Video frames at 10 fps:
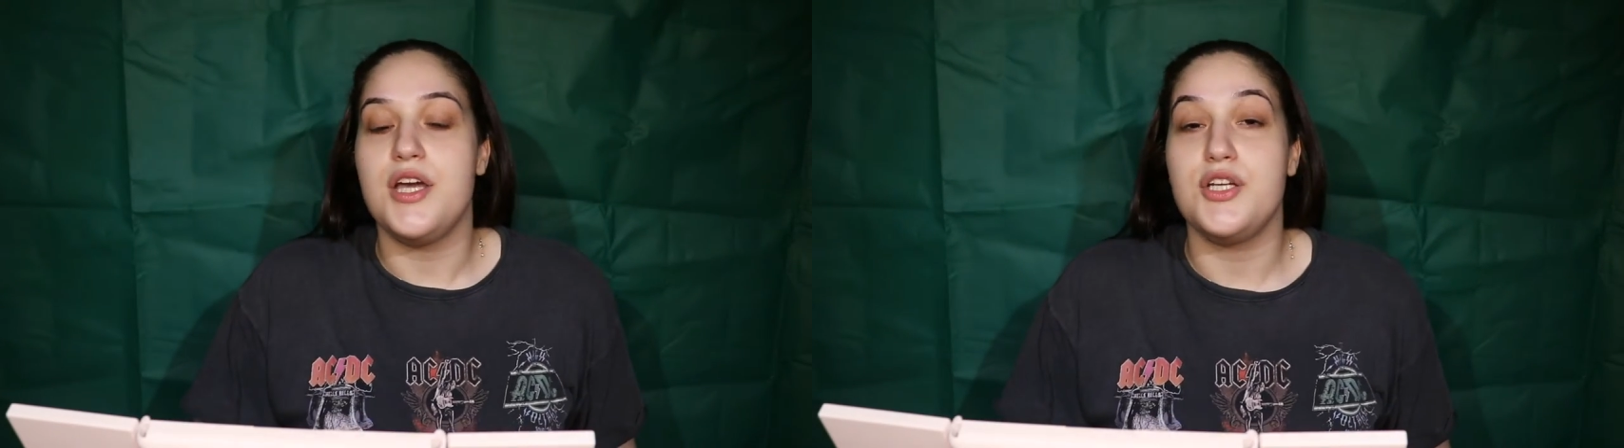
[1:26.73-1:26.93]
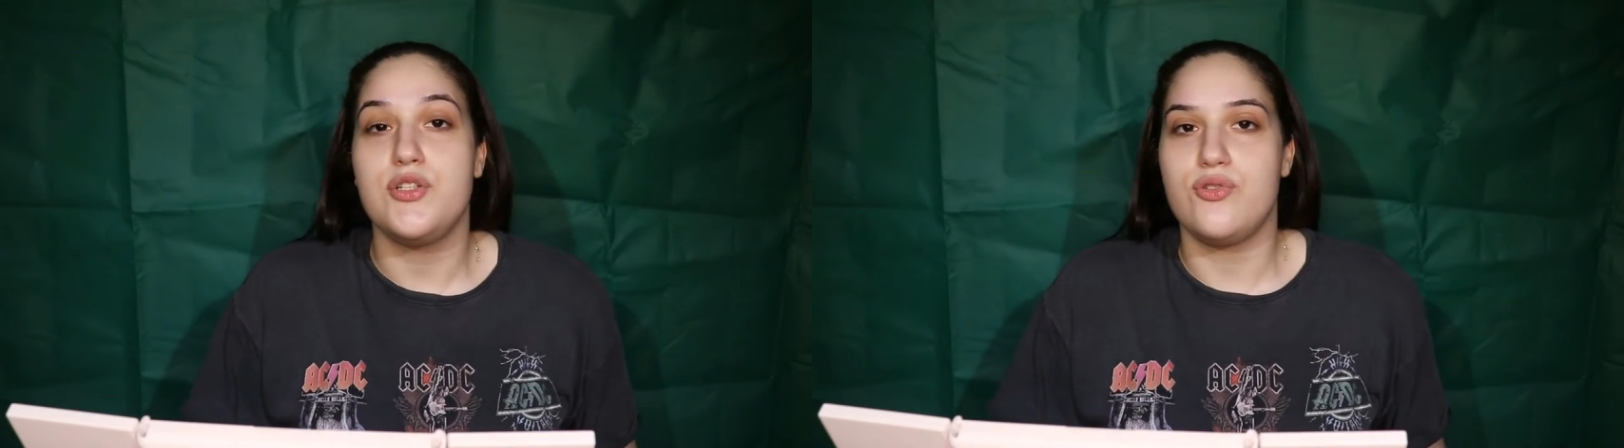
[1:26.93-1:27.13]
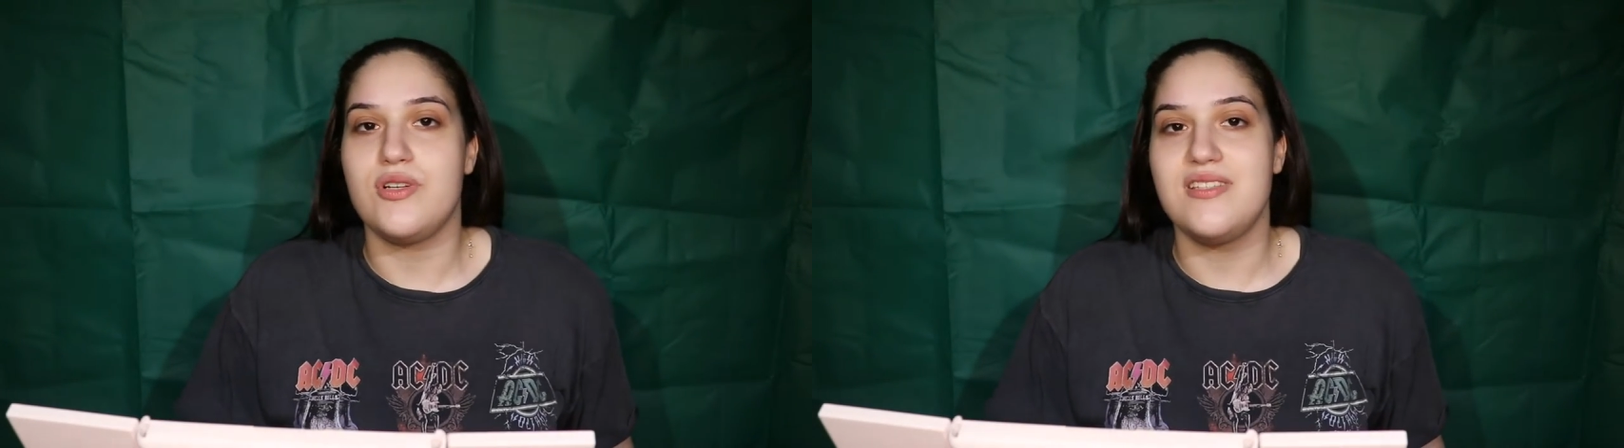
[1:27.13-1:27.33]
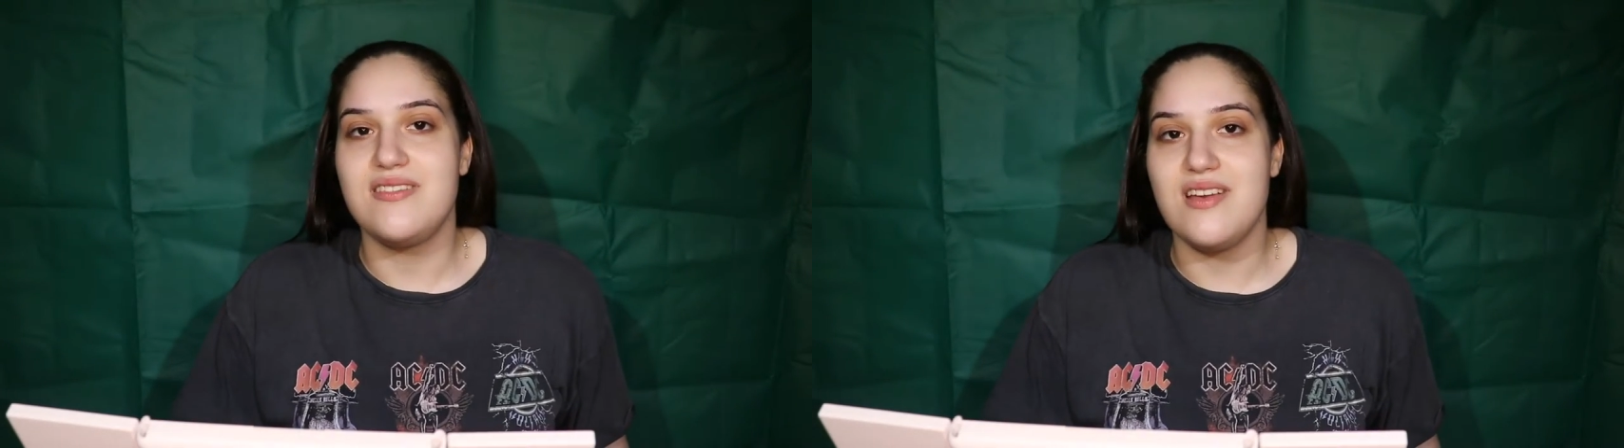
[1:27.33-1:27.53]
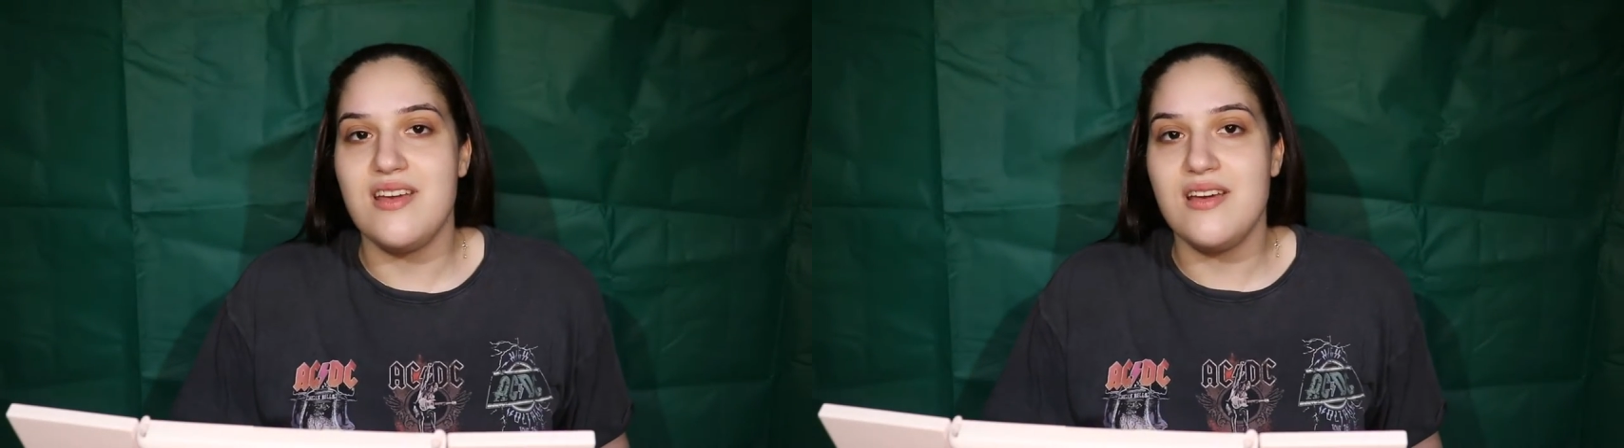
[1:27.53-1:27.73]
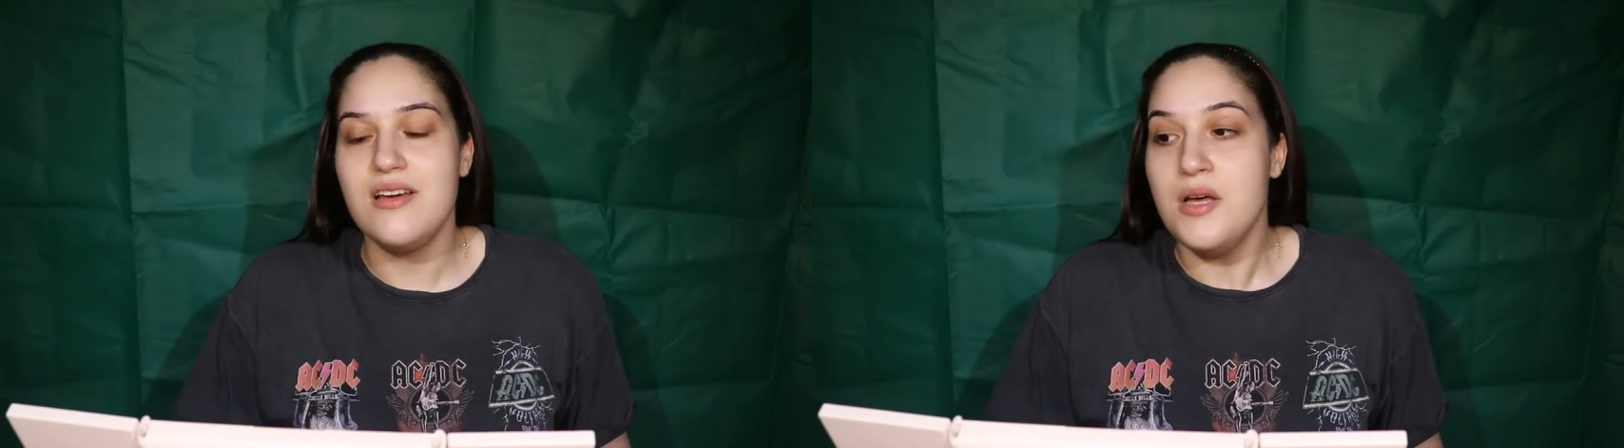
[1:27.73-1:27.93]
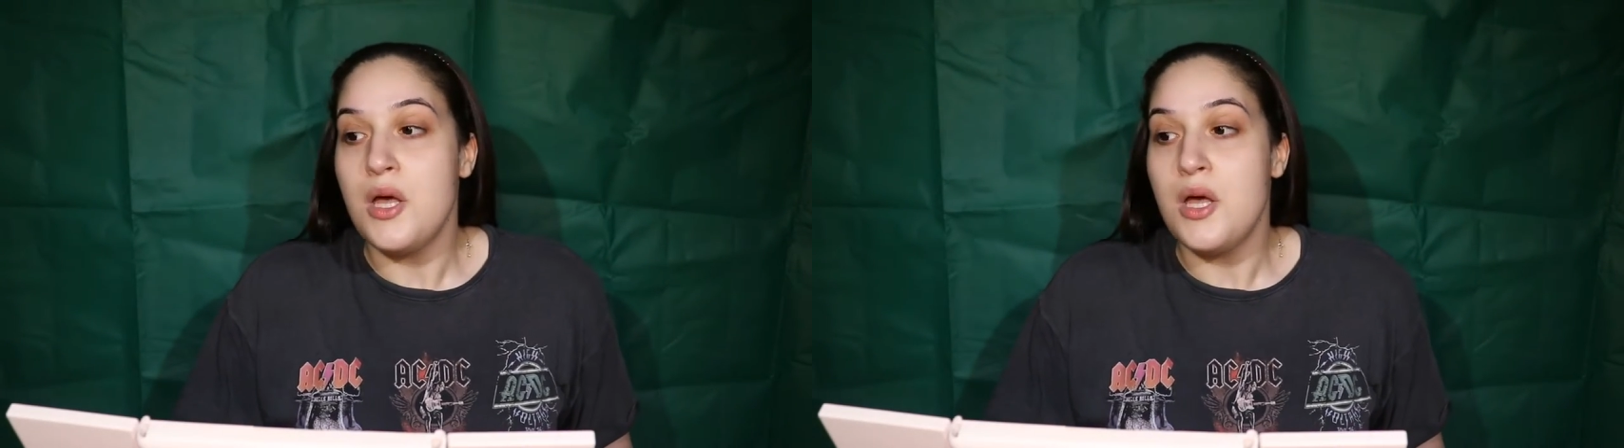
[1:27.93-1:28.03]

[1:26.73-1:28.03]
interesting.